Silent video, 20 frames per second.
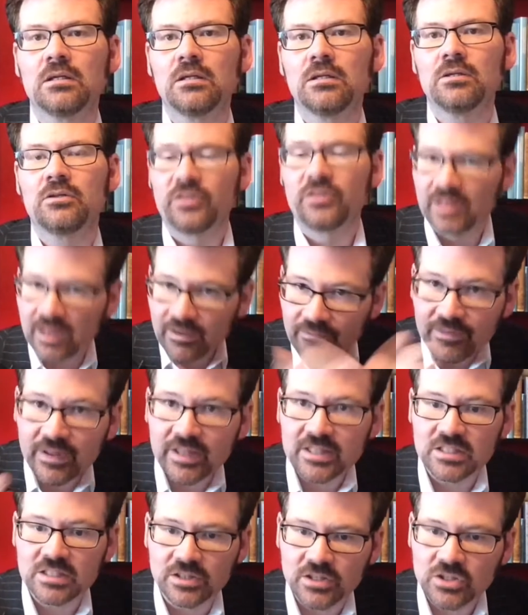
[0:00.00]
to the
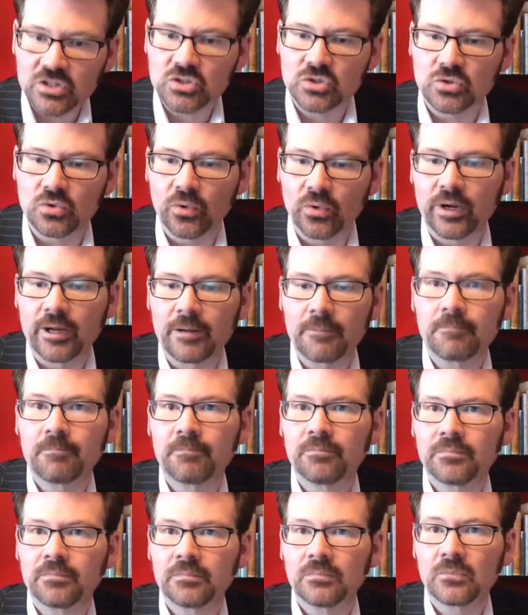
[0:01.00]
events in the story,
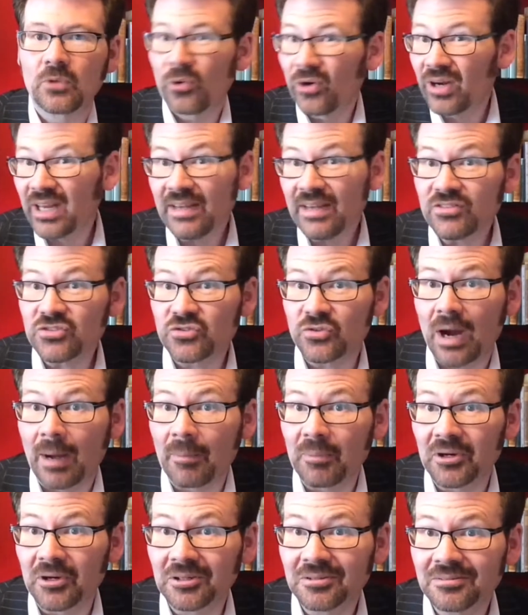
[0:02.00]
or an
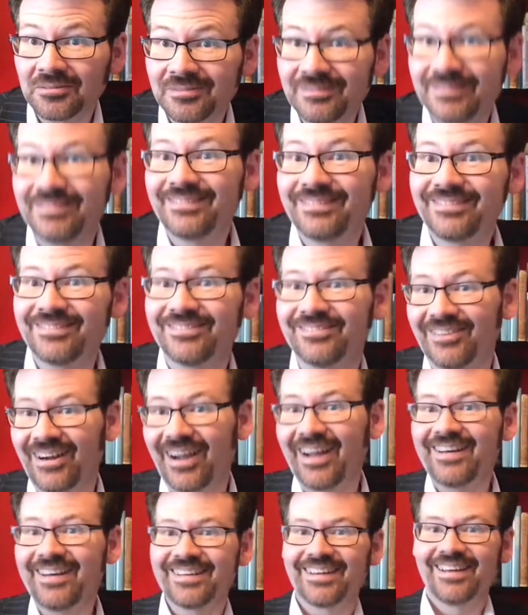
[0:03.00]
eavesdropper,
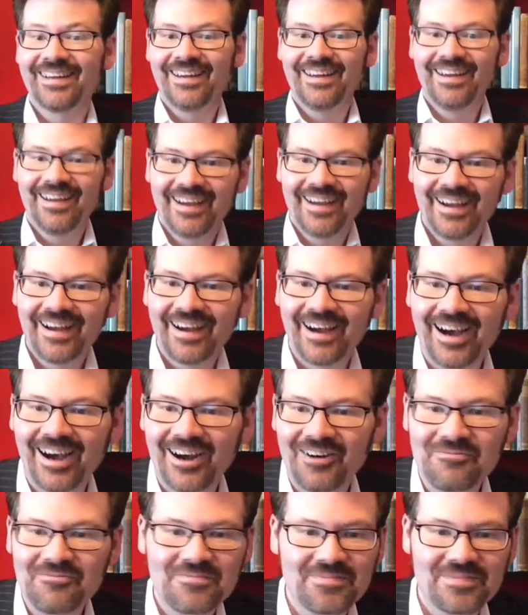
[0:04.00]
right?
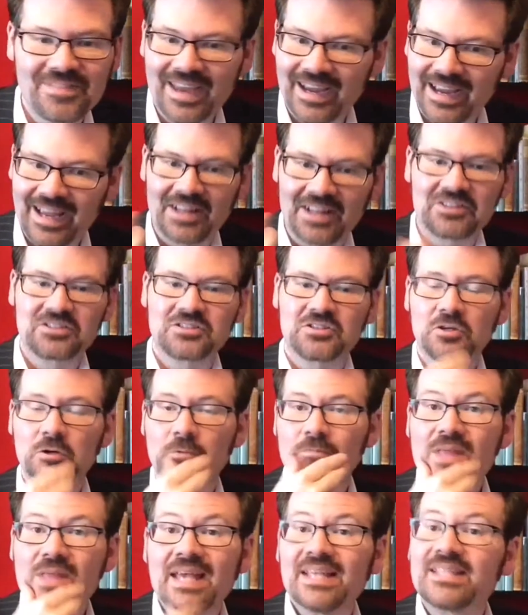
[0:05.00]
That counts too.
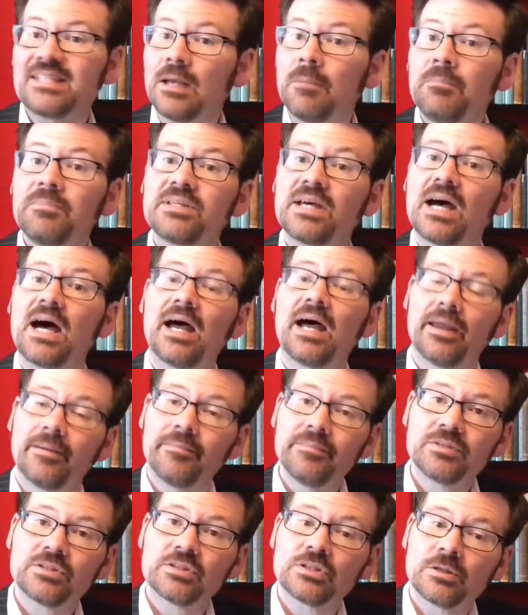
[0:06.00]

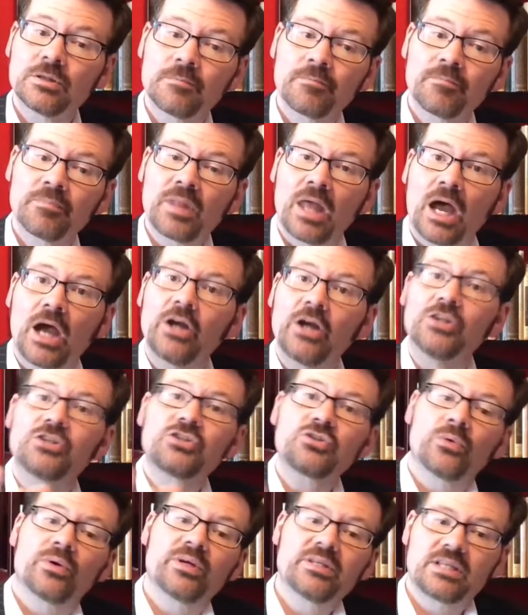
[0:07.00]
Sometimes a good
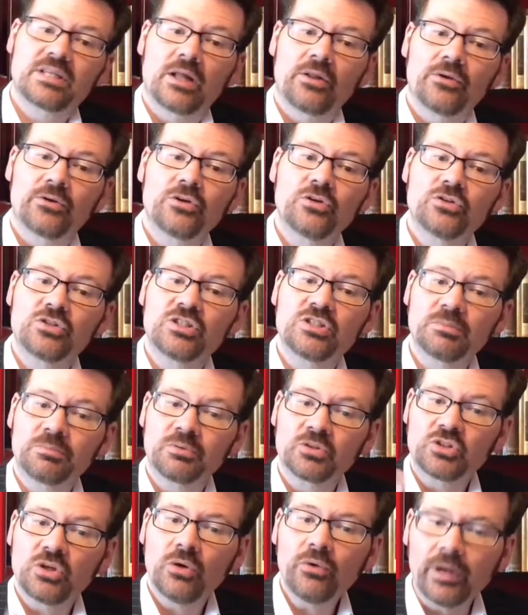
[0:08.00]
storyteller uses a
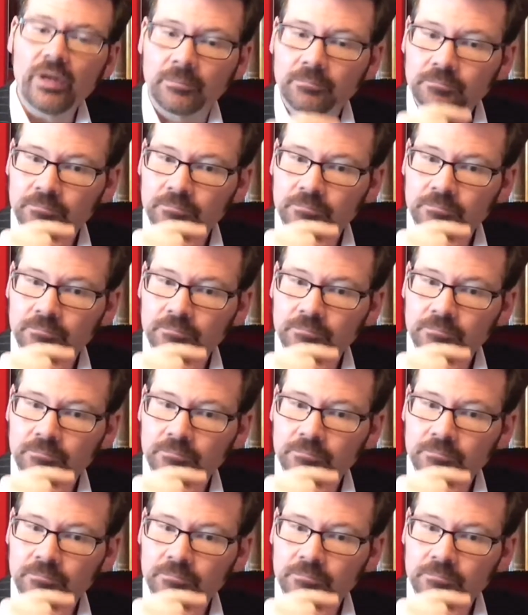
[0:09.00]
persona.